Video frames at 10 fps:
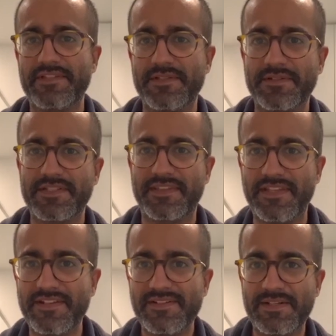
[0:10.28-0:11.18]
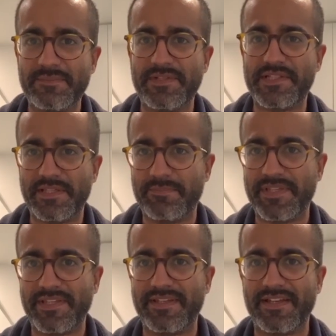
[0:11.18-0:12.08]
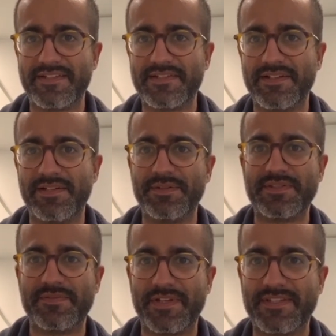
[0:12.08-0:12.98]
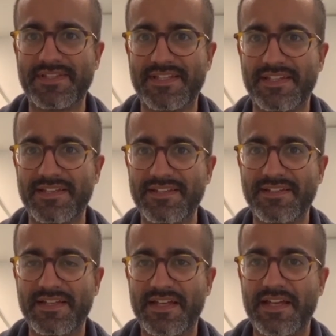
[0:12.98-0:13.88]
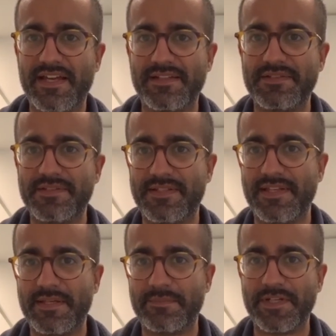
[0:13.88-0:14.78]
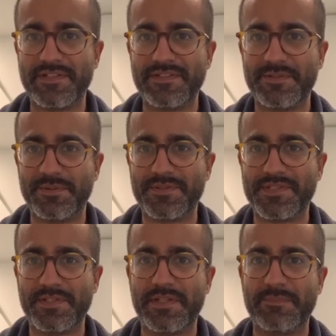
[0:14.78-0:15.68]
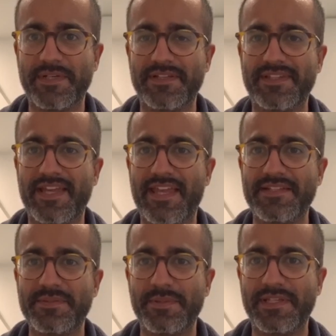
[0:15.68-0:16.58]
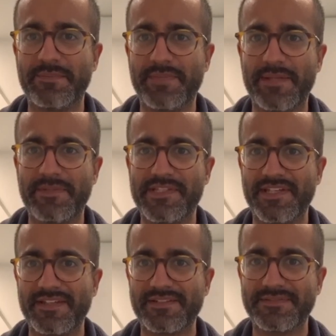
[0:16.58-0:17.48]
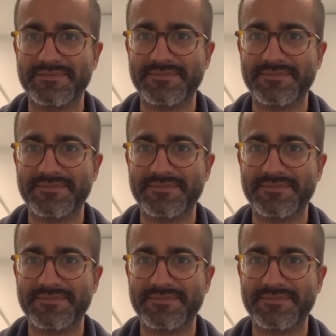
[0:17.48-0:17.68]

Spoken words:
Dr. Deer. I'm a GP at Hiyos First Care, and today I'm going to talk to you about the 8-week baby check.